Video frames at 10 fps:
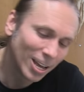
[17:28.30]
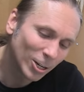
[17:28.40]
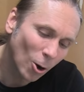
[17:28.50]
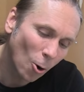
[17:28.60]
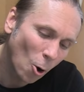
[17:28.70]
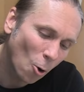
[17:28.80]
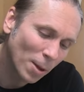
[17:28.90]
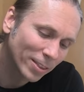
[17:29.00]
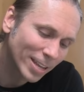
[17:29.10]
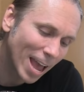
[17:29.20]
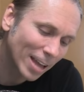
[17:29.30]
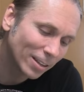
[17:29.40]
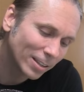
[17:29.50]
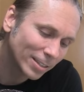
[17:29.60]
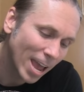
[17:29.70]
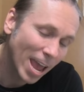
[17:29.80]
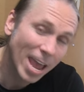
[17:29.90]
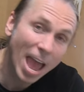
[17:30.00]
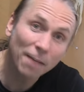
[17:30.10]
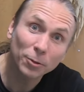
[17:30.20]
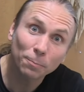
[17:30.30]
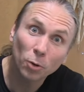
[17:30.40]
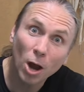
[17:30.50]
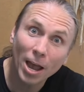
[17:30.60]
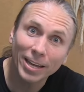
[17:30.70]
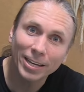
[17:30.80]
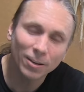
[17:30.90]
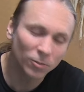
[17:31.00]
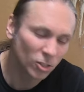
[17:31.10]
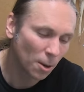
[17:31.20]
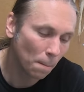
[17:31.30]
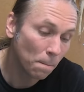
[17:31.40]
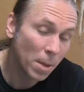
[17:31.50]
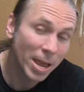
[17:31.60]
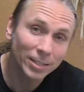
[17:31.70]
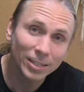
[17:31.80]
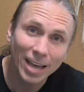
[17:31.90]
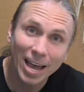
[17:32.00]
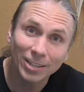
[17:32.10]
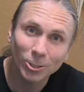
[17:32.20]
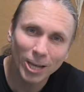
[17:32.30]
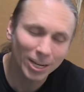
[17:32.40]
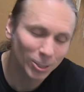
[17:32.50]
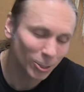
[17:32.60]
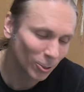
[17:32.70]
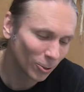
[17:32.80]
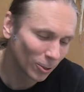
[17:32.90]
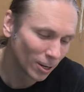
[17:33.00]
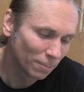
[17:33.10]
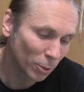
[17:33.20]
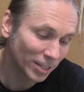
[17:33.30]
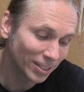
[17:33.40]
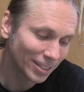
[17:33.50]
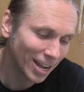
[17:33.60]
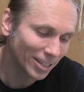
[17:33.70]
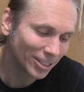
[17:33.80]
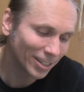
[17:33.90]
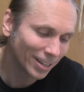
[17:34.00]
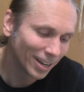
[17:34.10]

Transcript: go home at the end of the day after Brian gives an amazing educational presentation